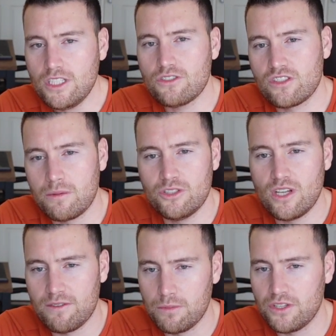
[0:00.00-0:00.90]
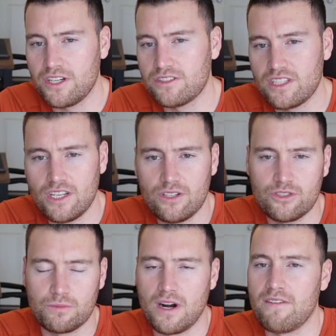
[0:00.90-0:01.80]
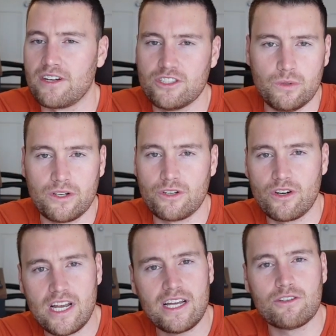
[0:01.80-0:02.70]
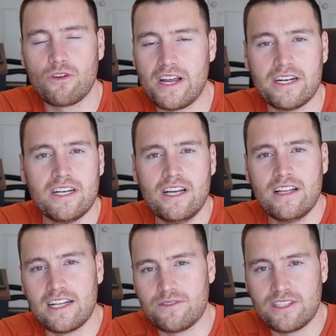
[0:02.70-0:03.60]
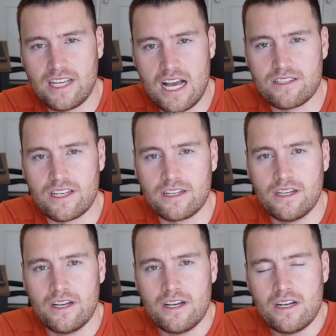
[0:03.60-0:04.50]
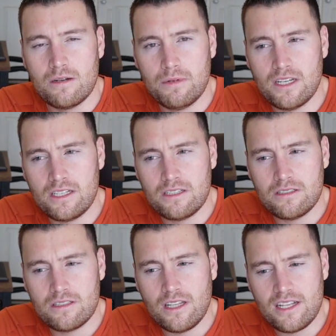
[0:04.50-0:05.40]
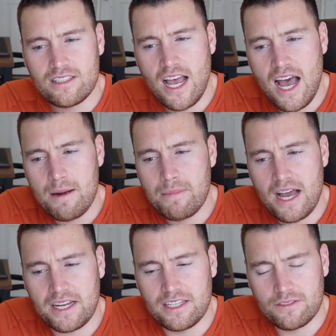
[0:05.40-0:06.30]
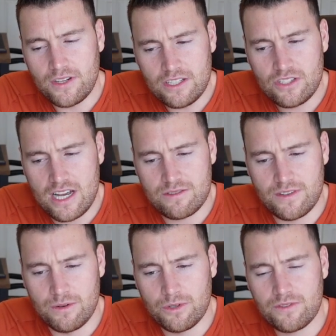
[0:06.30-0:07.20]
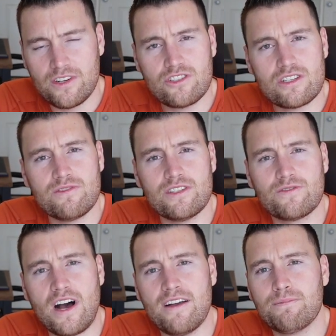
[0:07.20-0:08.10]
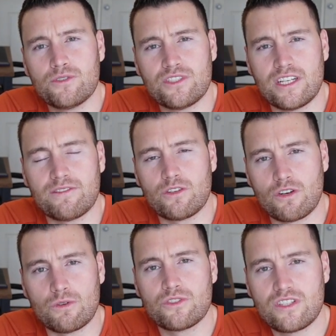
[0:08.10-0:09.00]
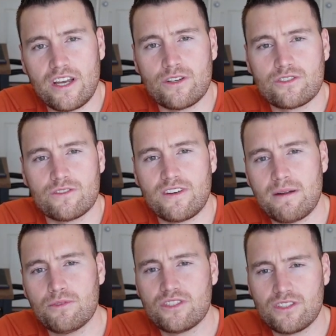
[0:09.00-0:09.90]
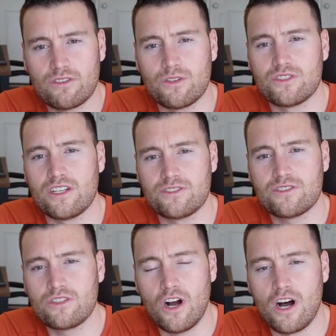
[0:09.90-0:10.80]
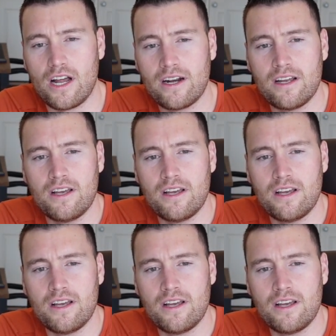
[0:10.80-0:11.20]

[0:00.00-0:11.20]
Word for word: So that means you have a million in sales, you're profiting 200 grand. Great. That's fantastic. But let's add back in the franchise fee. Well, the franchise fee is 5% of the gross sales. So 5% of the gross sales is gone.